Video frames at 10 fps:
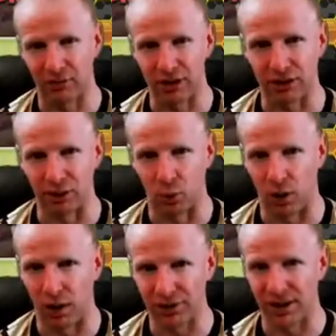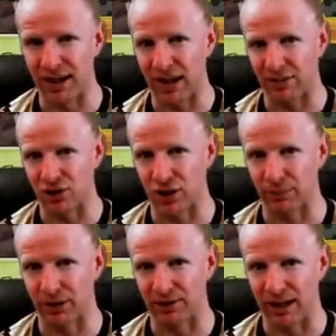reaches the walls, then have the jump
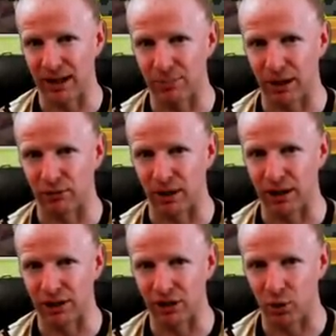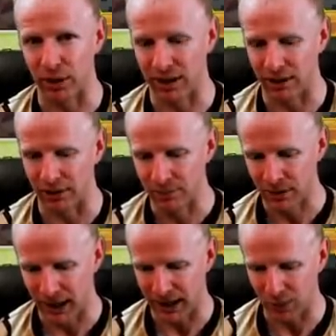standing by ready to go in here.
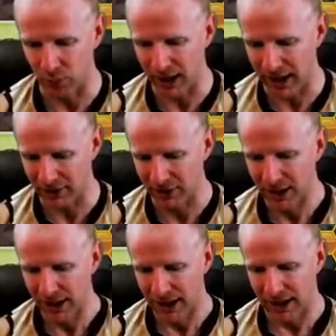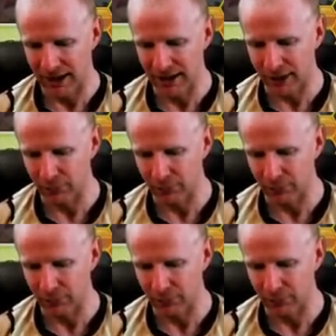And we have a nice